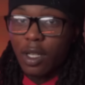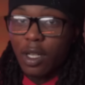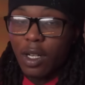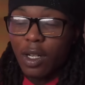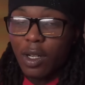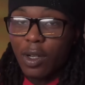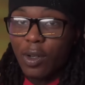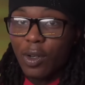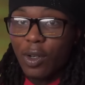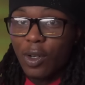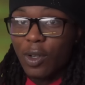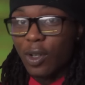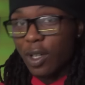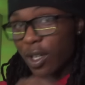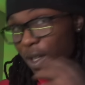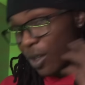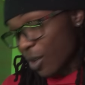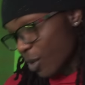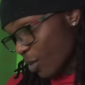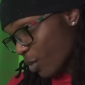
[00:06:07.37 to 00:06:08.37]
I don't know.
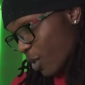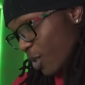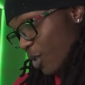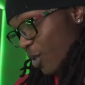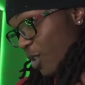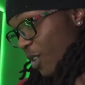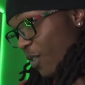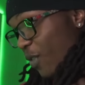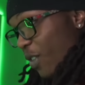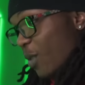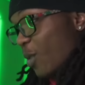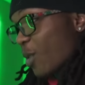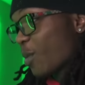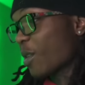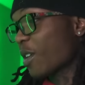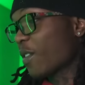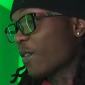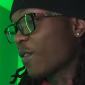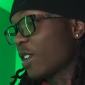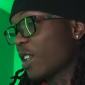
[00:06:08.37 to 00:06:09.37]
I don't be knowing if I want
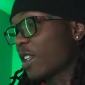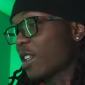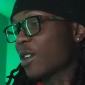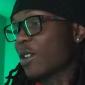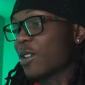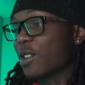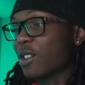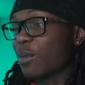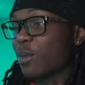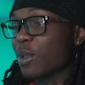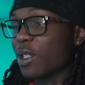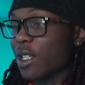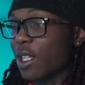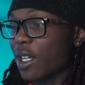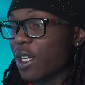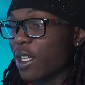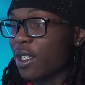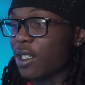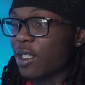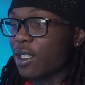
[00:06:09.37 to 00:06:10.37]
my videos to be
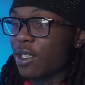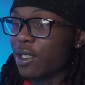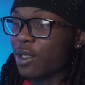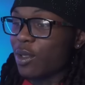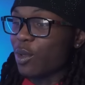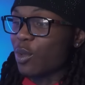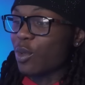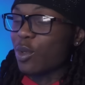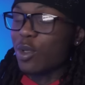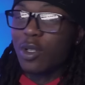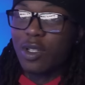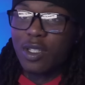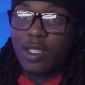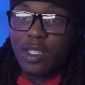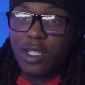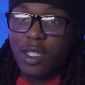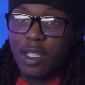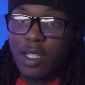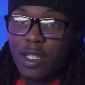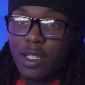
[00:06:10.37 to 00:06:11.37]
like, you know what I'm
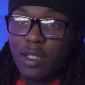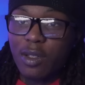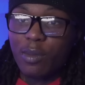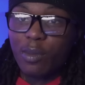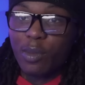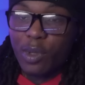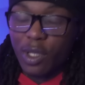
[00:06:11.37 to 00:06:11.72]
saying?